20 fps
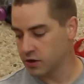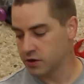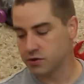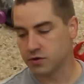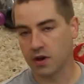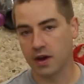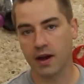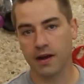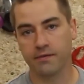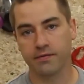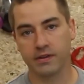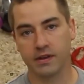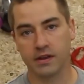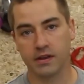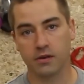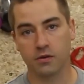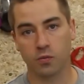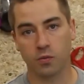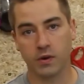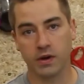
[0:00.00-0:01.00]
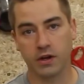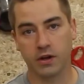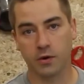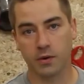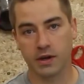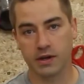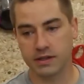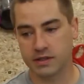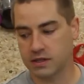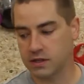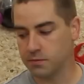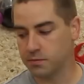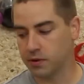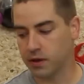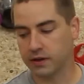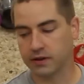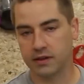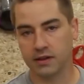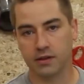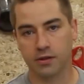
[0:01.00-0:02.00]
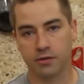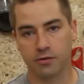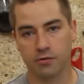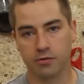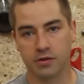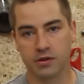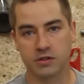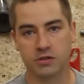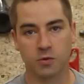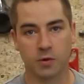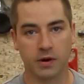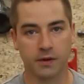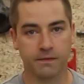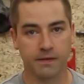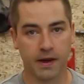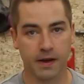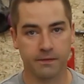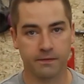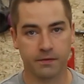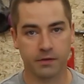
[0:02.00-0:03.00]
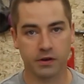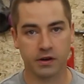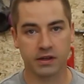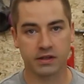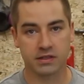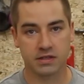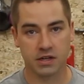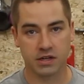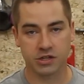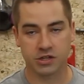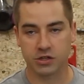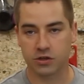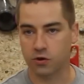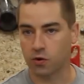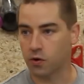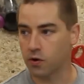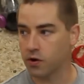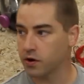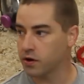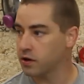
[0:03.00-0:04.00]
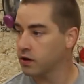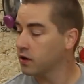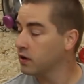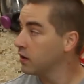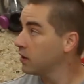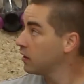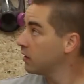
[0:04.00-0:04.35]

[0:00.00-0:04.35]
So I have the window AC plugged in through this 25 foot extension cord